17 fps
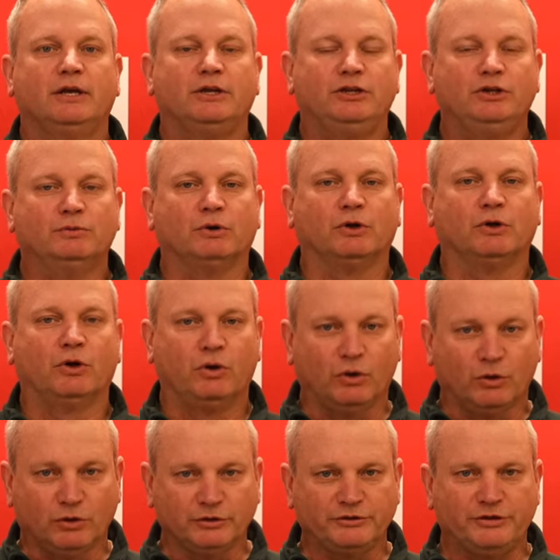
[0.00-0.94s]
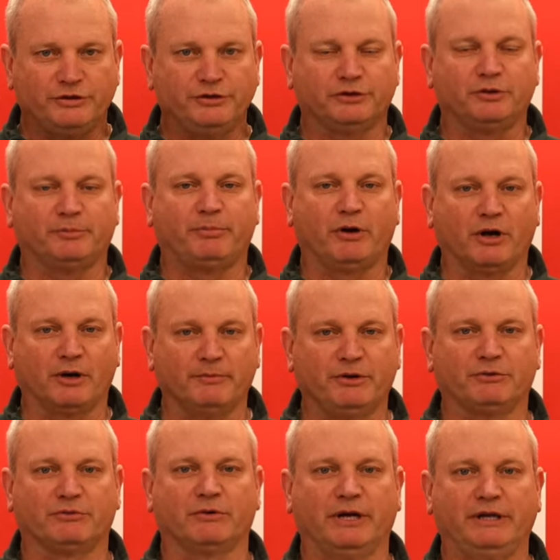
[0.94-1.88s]
You will hold your
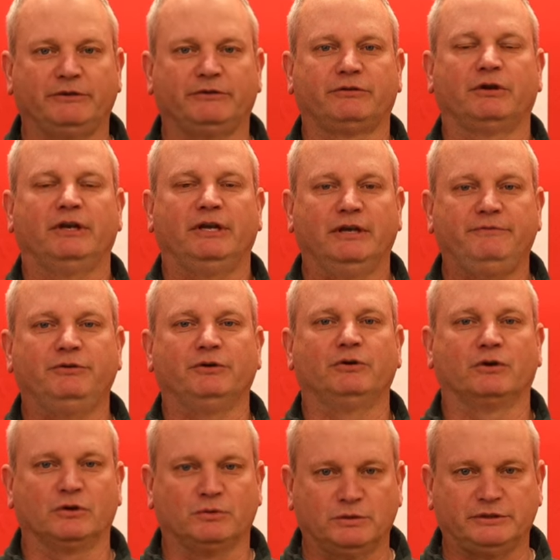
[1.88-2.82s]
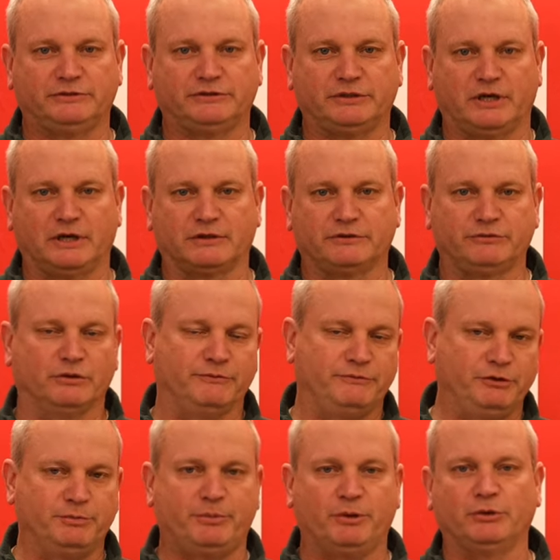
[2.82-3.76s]
department rights if you go to Woodstock. So
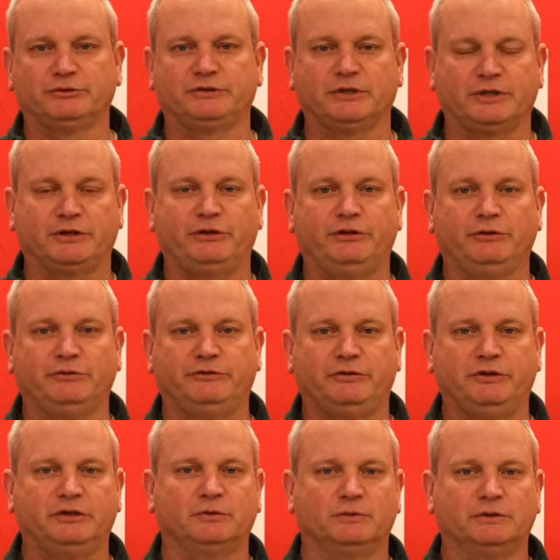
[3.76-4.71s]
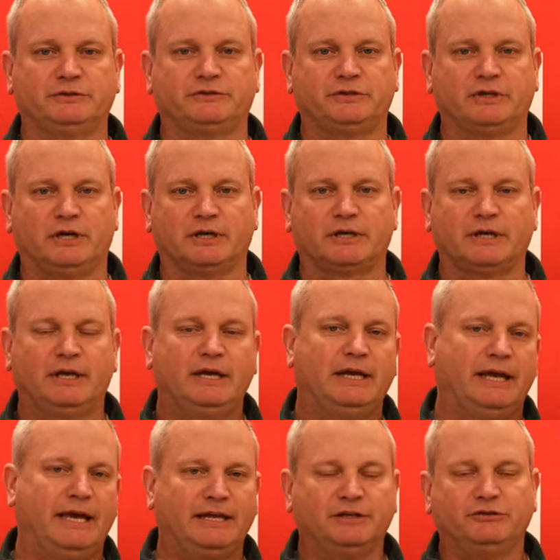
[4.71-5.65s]
if you post out a QC to Woodstock
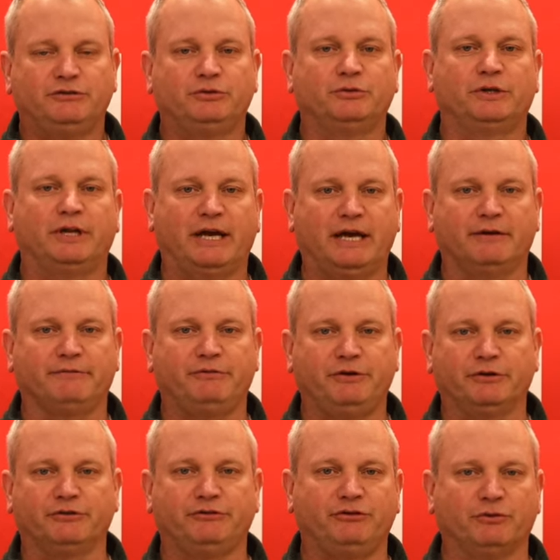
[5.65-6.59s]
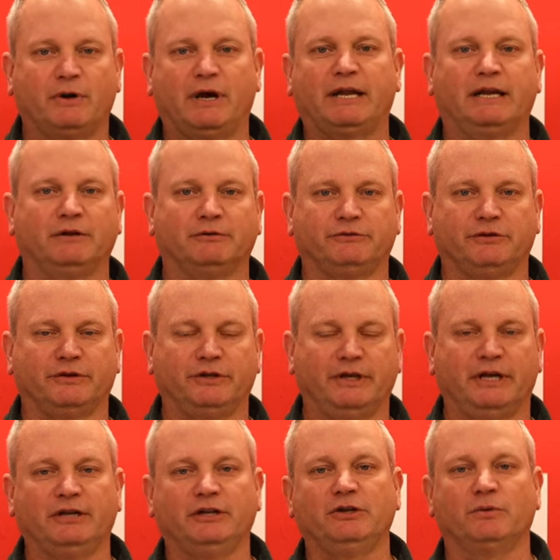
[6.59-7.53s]
and in 2.5 years you ride it out till
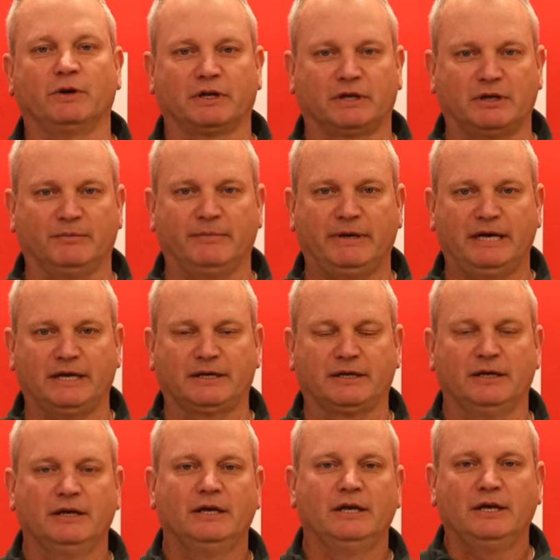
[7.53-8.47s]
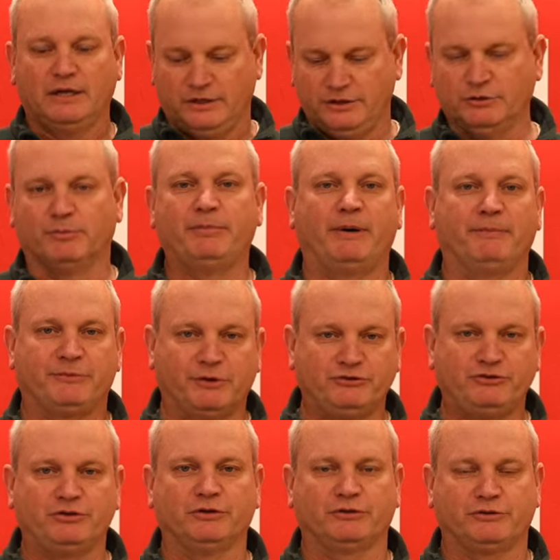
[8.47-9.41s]
the end and you want to come back, you'll bump the
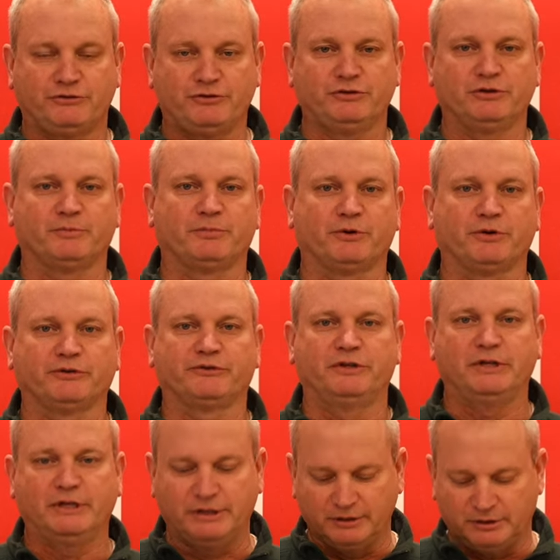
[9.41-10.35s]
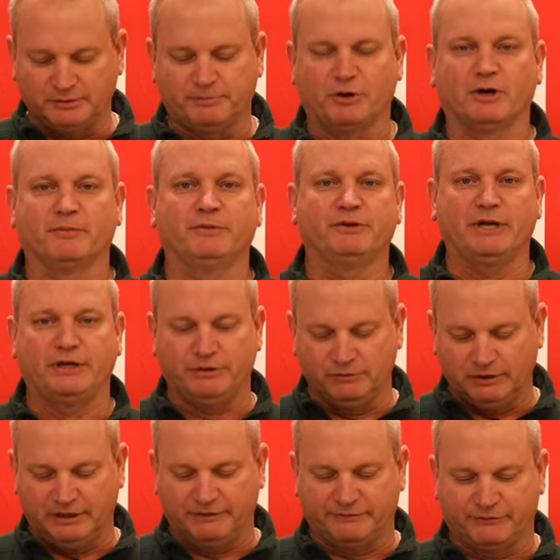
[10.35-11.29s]
junior person in the department that
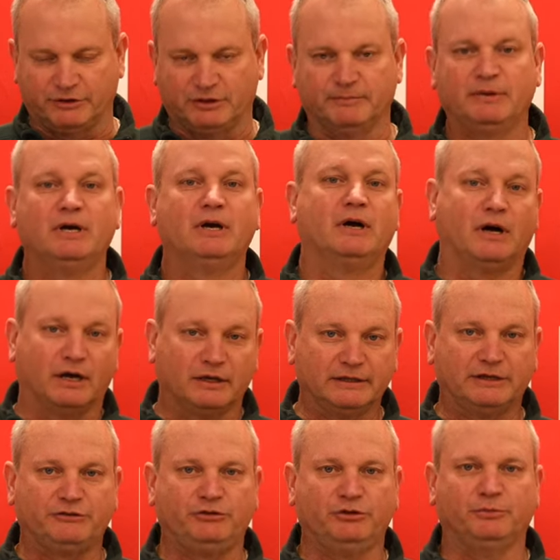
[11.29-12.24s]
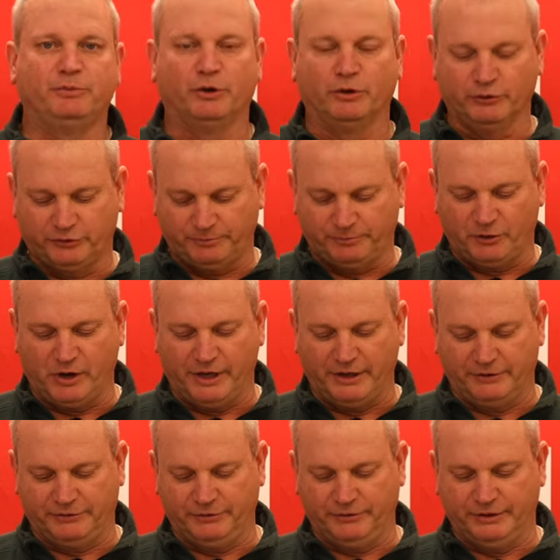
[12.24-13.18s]
you left from unless you post
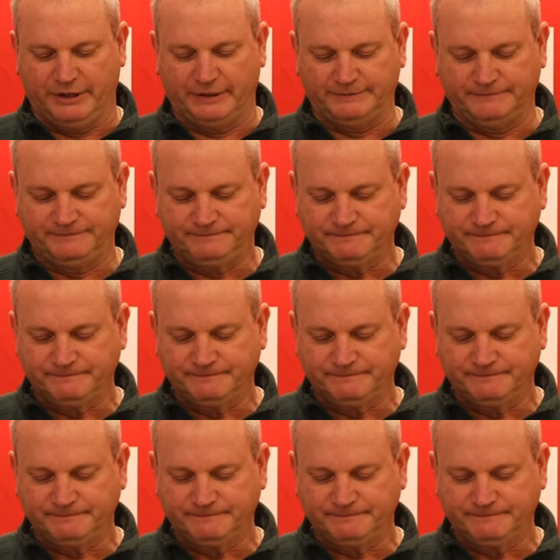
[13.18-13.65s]
prior to that.